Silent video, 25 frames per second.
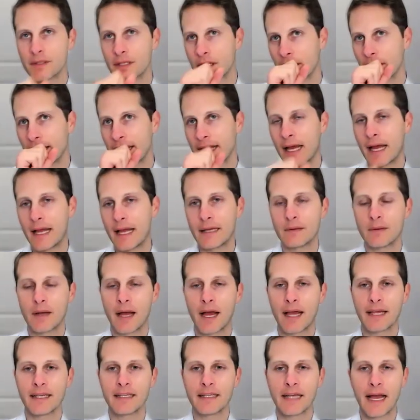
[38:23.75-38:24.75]
I
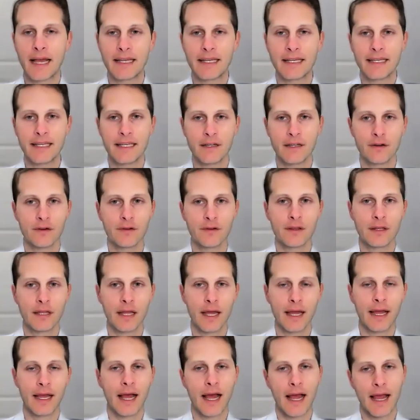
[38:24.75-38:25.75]
hear
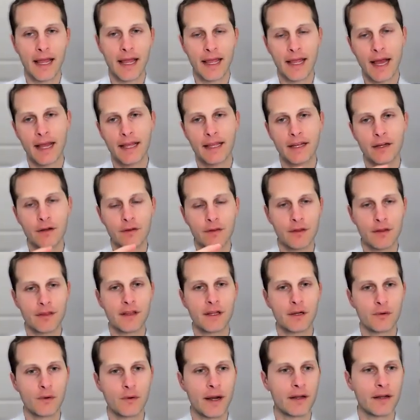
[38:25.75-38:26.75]
the
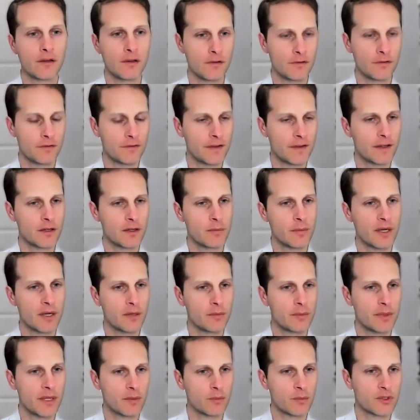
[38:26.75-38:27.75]
theoretical fear about
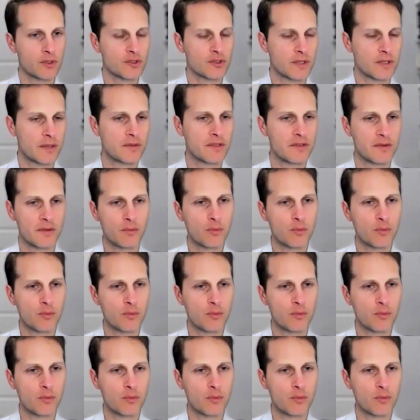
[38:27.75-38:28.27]
it being prescriptive.